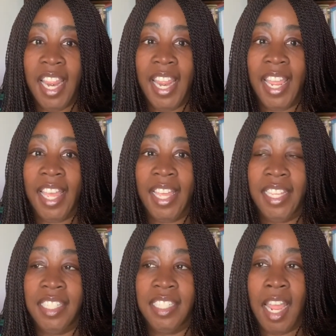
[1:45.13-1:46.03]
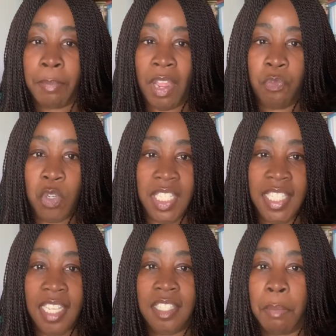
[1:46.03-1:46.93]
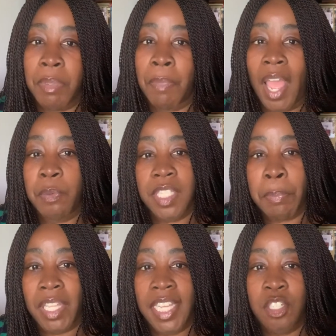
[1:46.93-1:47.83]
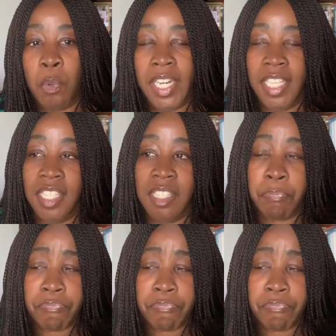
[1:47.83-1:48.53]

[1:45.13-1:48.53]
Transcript: and I'm now 46. I was in my late 20s,